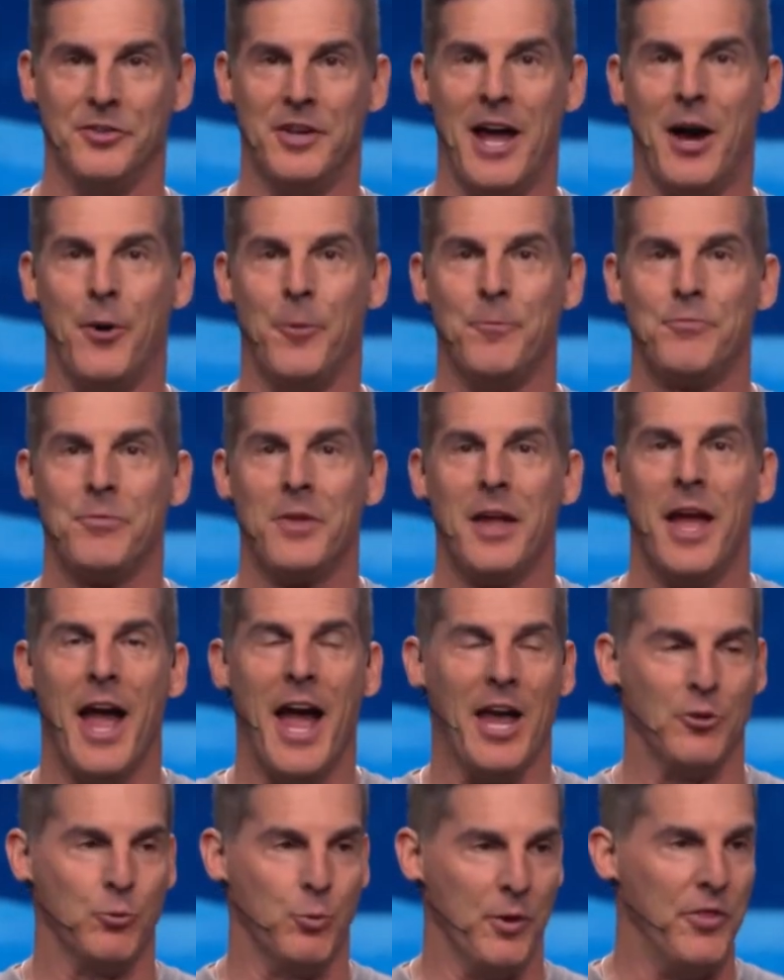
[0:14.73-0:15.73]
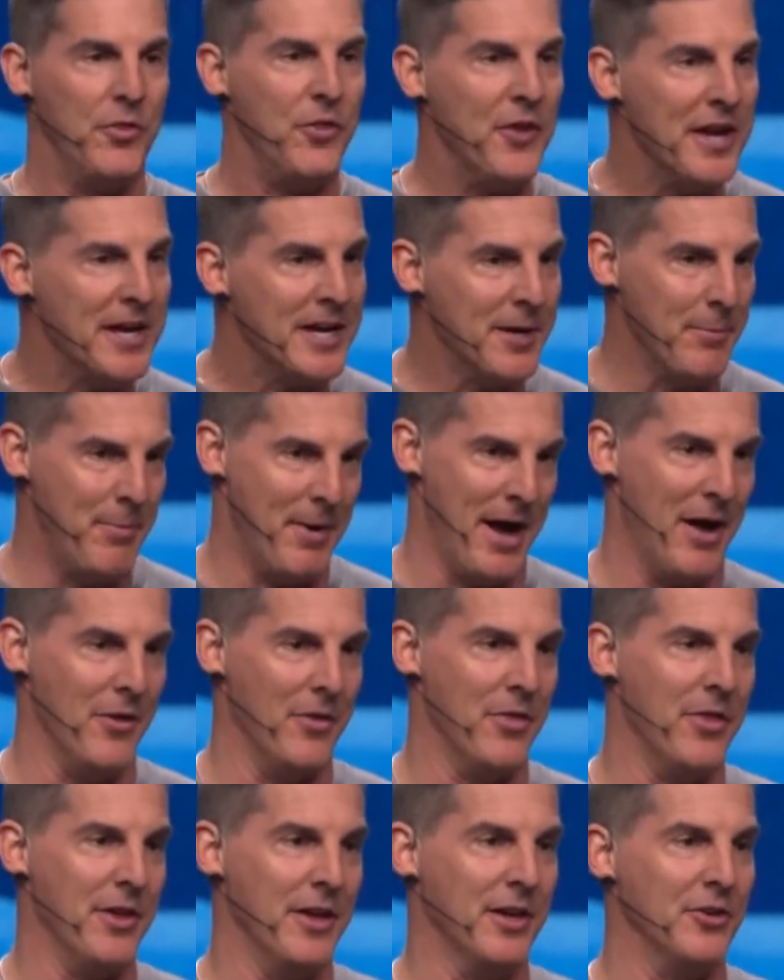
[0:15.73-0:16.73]
Now, as we think
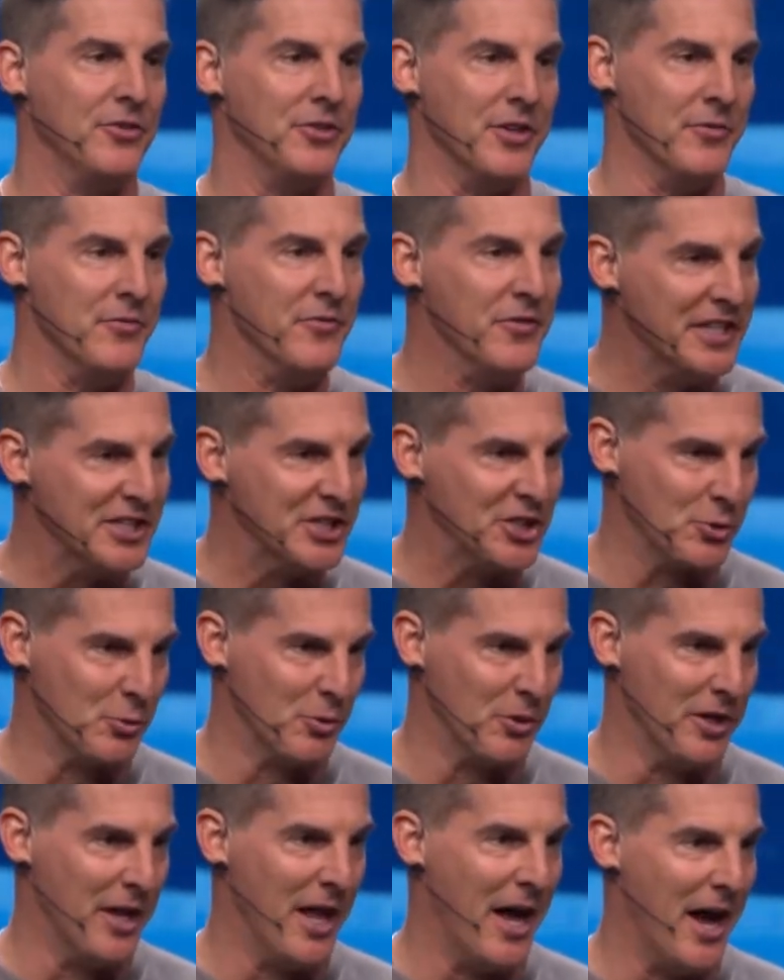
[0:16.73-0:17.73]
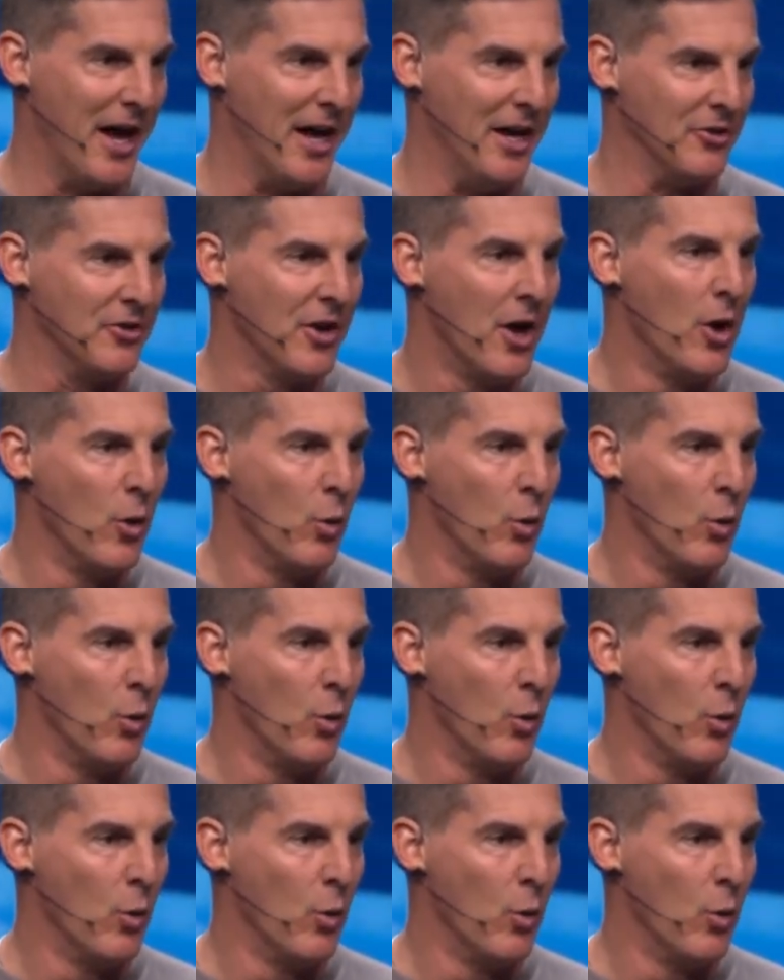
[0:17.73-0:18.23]
about this and visualize